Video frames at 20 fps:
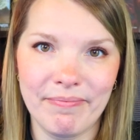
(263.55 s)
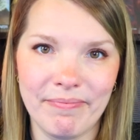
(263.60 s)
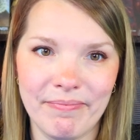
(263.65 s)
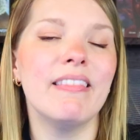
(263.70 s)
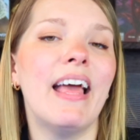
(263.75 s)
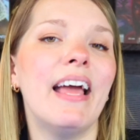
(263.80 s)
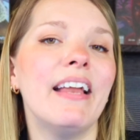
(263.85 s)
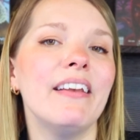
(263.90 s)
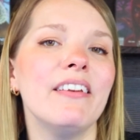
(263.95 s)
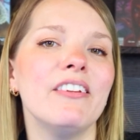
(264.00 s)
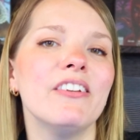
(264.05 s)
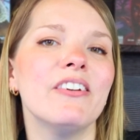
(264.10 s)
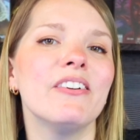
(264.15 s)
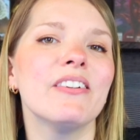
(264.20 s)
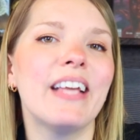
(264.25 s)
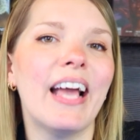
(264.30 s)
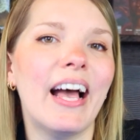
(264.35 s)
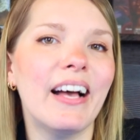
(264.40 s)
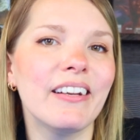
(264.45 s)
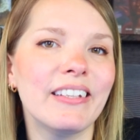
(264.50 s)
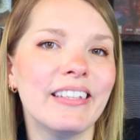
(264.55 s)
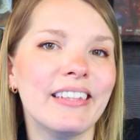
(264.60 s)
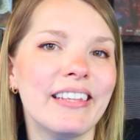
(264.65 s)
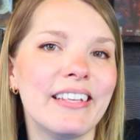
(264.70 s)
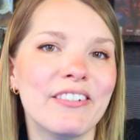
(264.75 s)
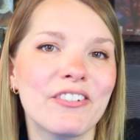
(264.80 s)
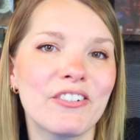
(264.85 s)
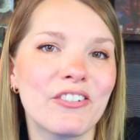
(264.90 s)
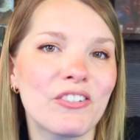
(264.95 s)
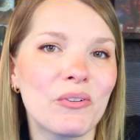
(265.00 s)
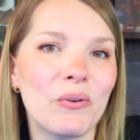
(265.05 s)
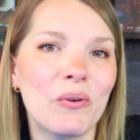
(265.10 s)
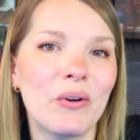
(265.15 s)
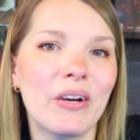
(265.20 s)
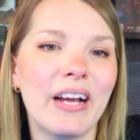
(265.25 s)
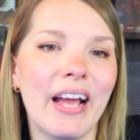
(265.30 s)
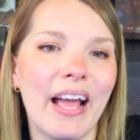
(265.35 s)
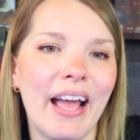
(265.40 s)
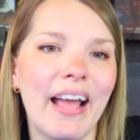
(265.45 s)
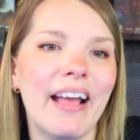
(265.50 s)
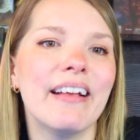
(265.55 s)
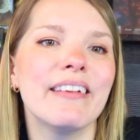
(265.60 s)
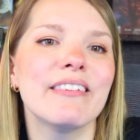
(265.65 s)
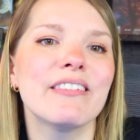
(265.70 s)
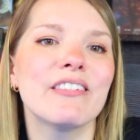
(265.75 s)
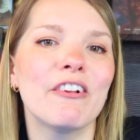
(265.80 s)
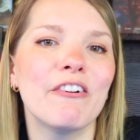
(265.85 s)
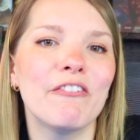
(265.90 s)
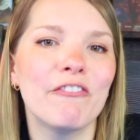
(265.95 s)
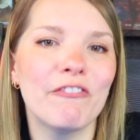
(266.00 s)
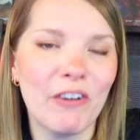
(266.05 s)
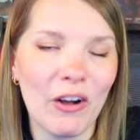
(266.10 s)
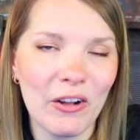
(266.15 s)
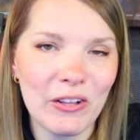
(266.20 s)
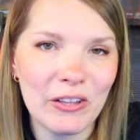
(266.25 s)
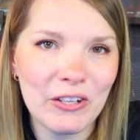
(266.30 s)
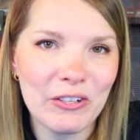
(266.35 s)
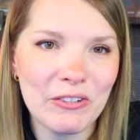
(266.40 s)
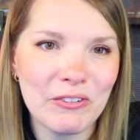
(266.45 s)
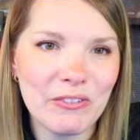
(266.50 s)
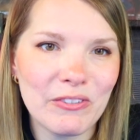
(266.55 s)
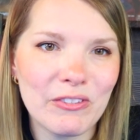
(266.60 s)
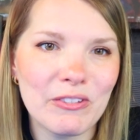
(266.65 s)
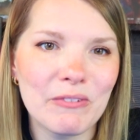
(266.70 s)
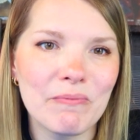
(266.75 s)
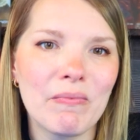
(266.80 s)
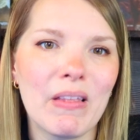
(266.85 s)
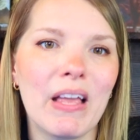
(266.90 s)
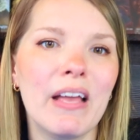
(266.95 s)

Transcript: Then you'll calculate your score as follows.